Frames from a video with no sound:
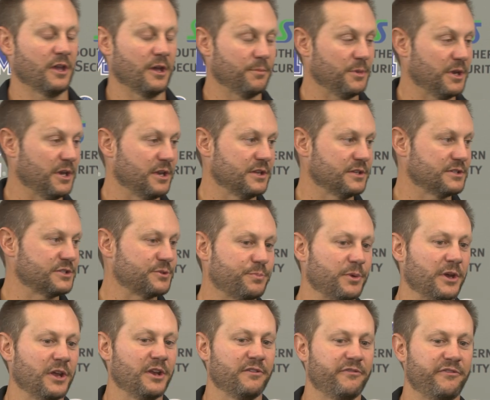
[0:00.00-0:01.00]
Yeah, I mean, it's
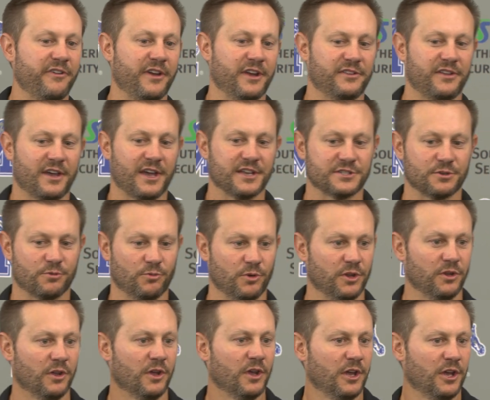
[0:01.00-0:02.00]
been fantastic.
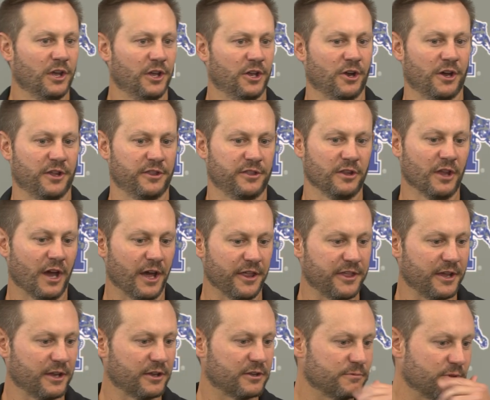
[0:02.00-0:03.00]
We, you know, I
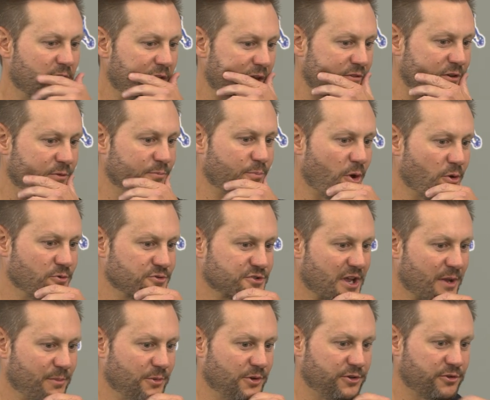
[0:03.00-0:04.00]
think, Evan,
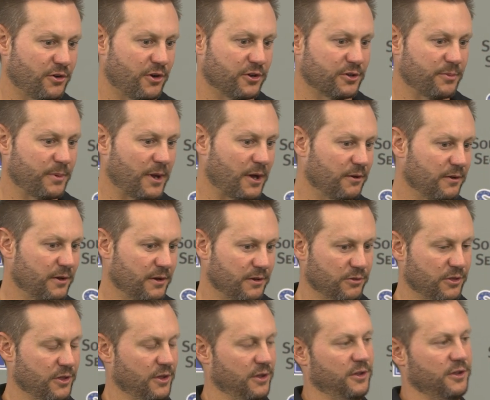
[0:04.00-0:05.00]
post-game, you talked about
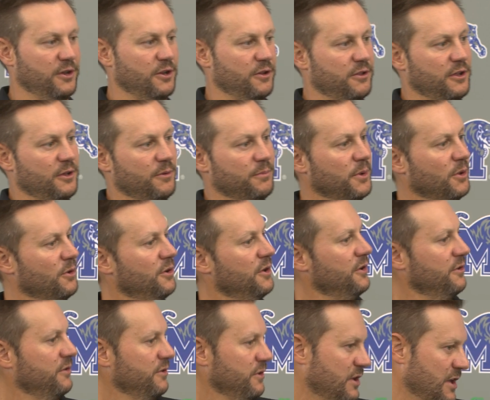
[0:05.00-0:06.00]
the
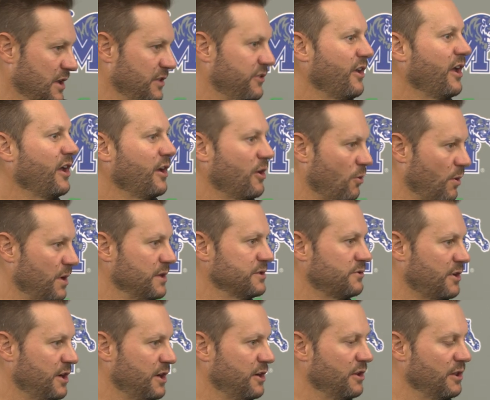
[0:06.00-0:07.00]
ability to get
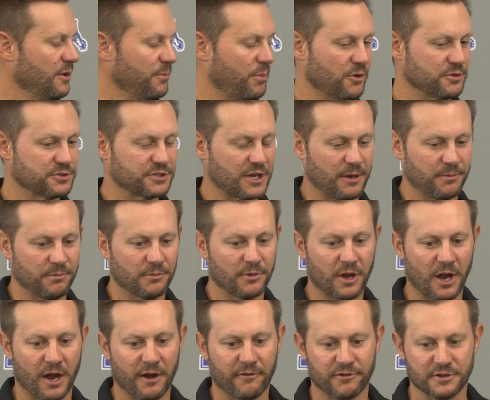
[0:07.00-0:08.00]
takeaways, right, in the post-game
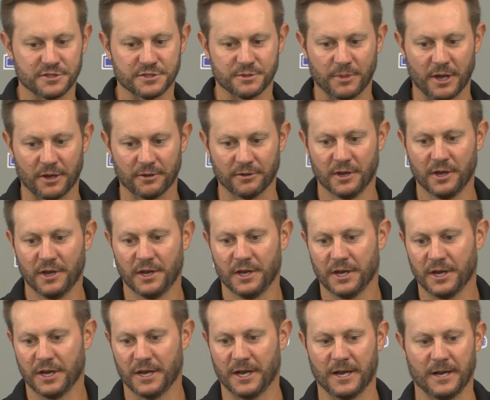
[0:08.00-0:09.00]
conference about
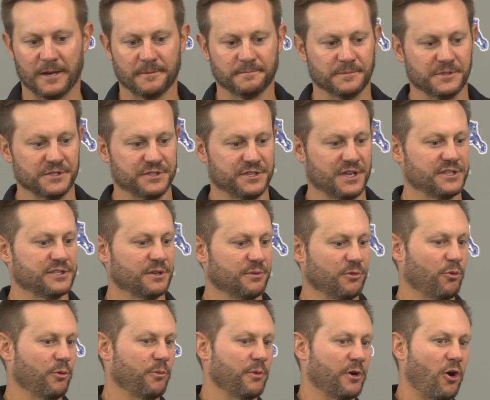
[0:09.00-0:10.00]
is that
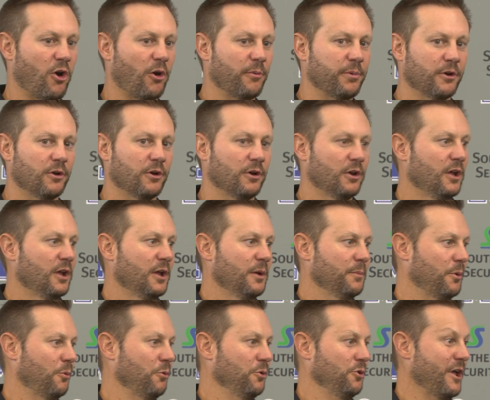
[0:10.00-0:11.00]
something we've been harping on?
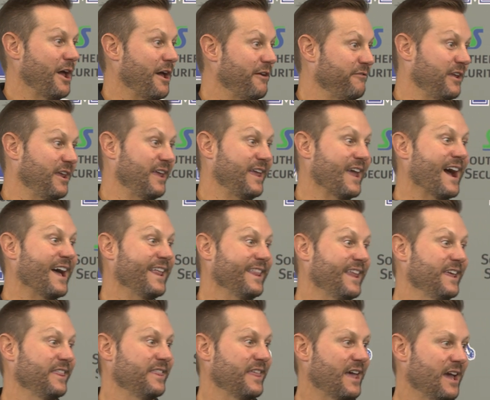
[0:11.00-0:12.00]
But when you have a guy
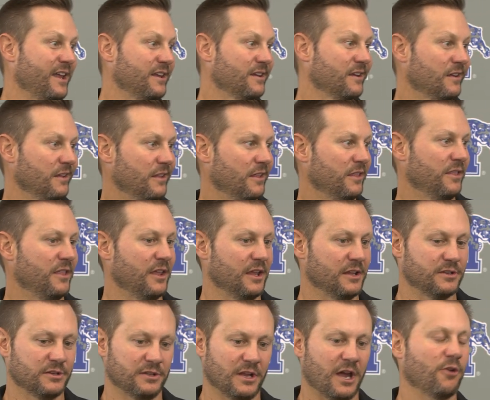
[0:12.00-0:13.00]
like that,
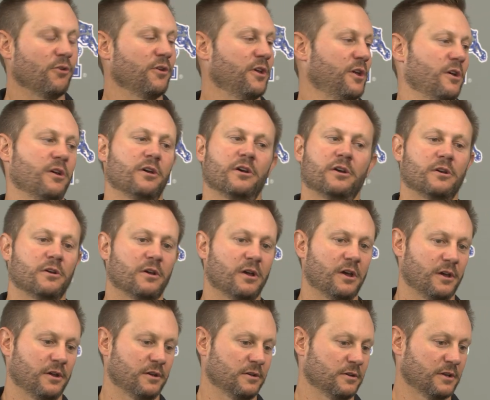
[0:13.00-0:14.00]
that's not only
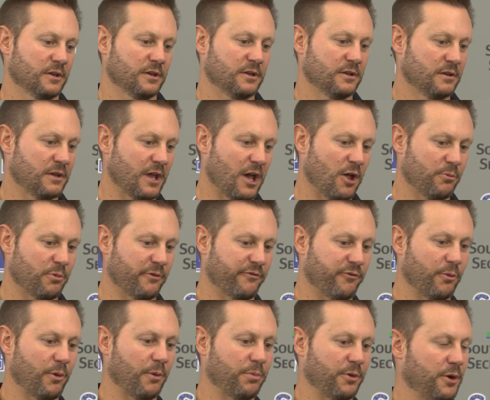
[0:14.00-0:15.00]
a caliber
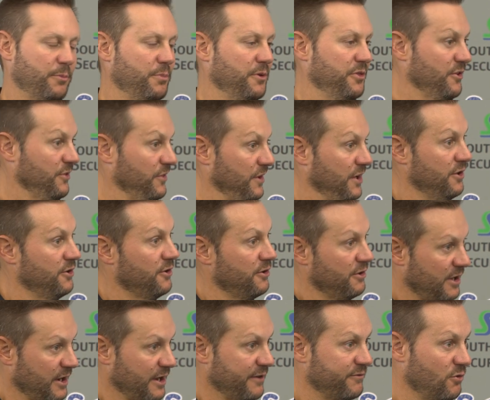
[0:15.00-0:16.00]
football player, but the leader,
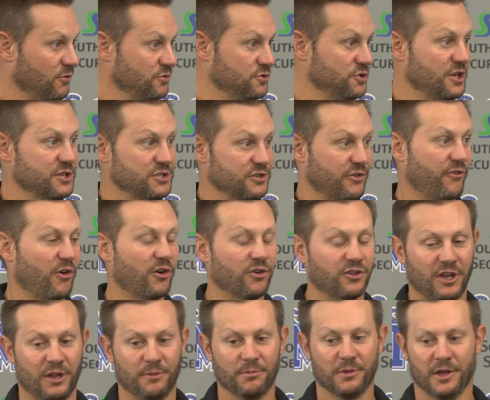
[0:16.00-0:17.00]
like I've told you guys, of our
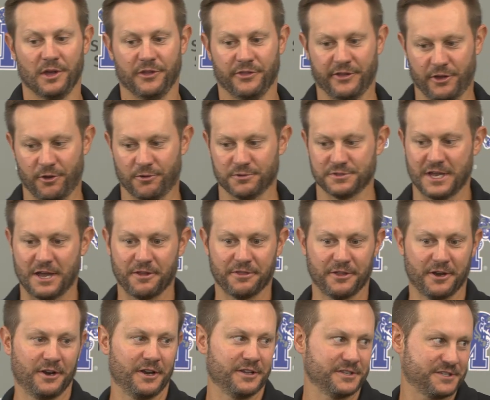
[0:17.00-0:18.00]
team, that goes out
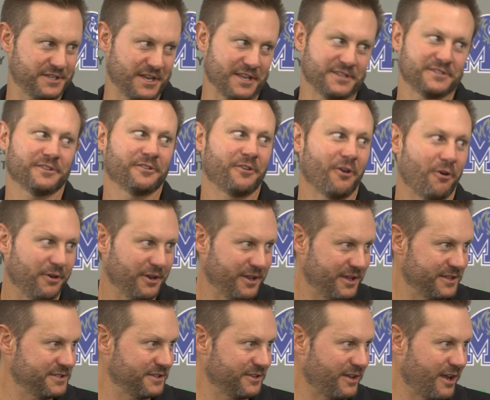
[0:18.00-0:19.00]
there and sets the tone and
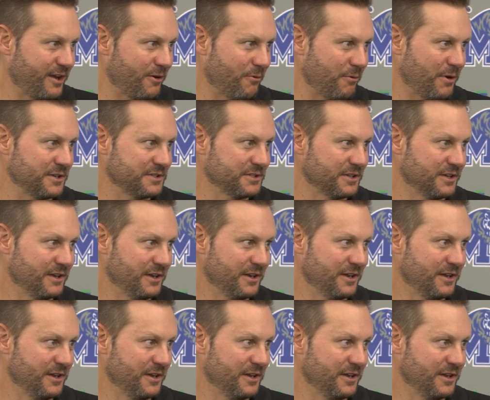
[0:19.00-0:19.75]
gets the takeaways,